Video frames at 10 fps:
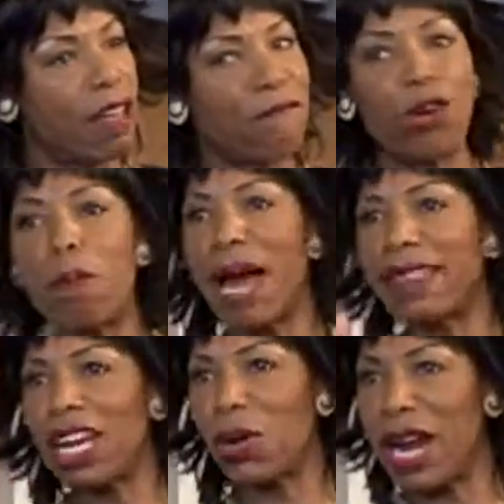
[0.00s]
For by
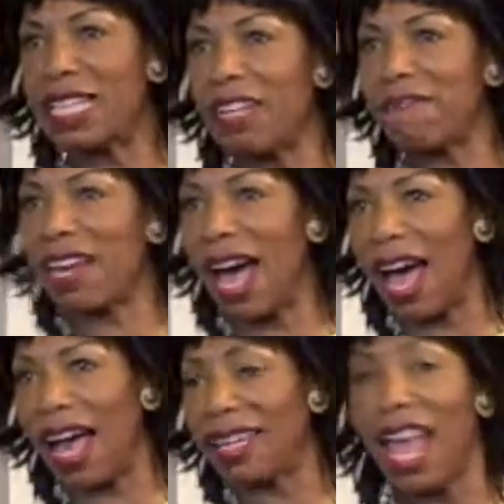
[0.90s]
the grace of
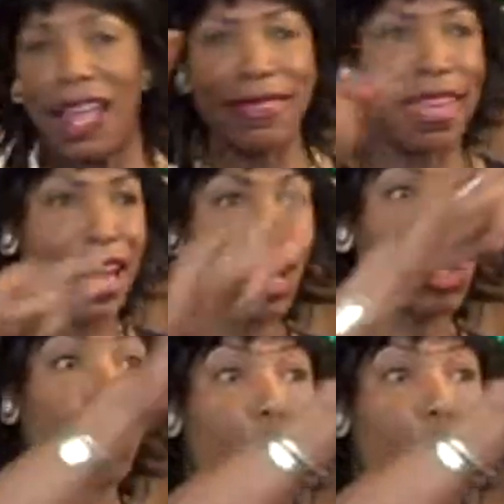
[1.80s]
God, there go